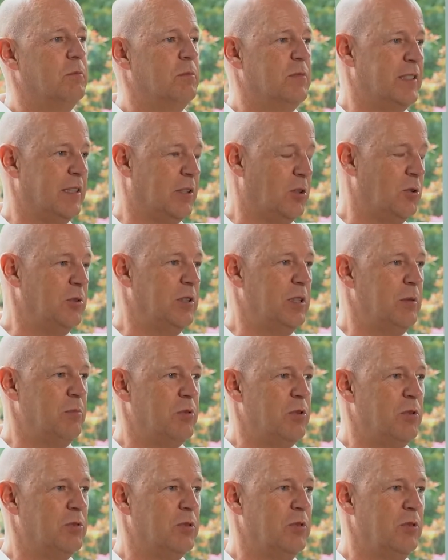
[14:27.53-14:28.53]
security
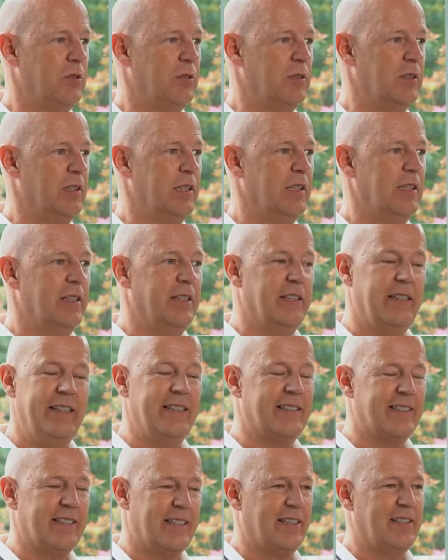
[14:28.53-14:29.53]
protocol,
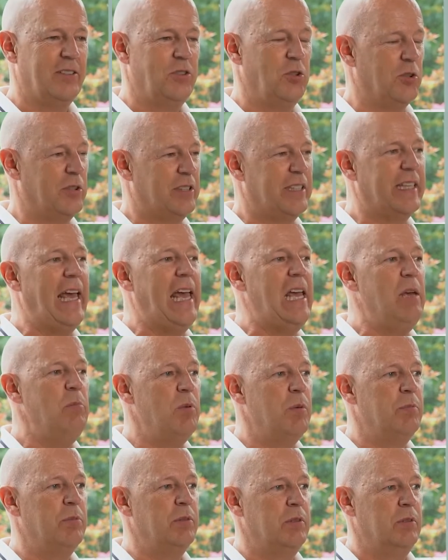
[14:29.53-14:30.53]
it's not
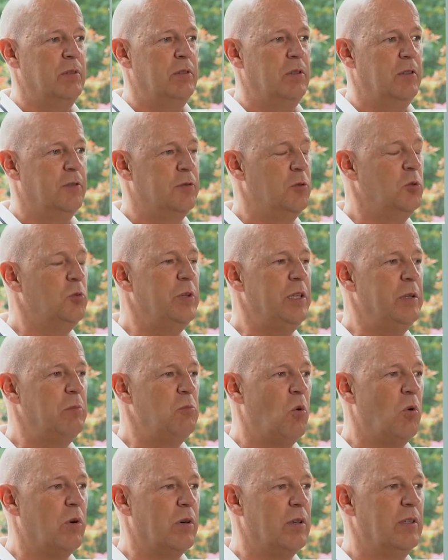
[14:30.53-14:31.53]
capable of doing
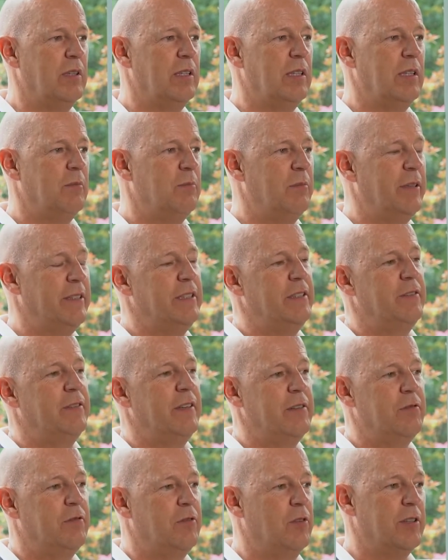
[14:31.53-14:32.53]
more. But if
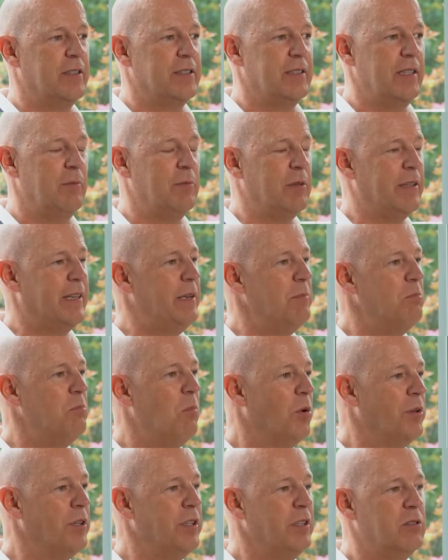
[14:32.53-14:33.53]
I, for example, can
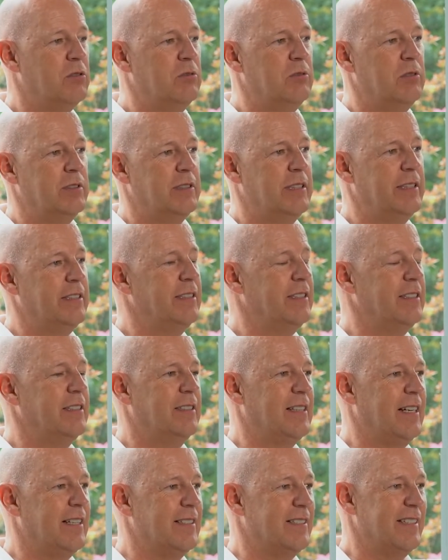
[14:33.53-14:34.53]
monitor that
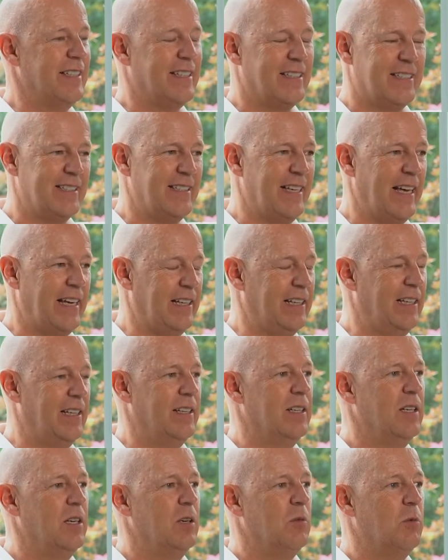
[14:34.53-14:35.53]
it does
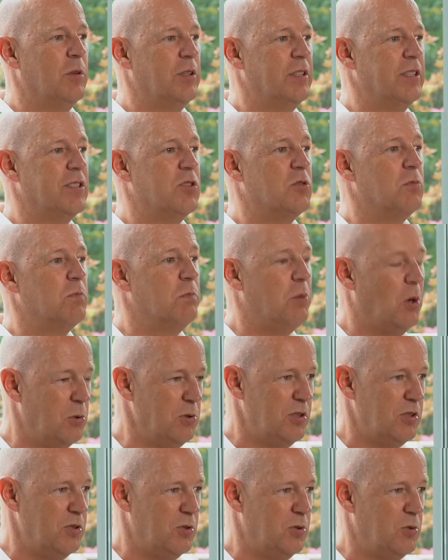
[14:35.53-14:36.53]
exactly what it's
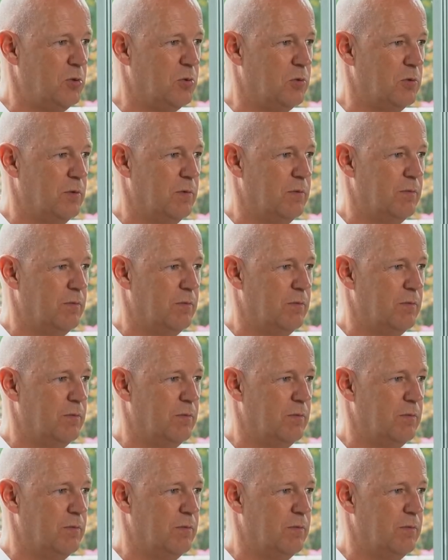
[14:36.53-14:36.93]
supposed to do,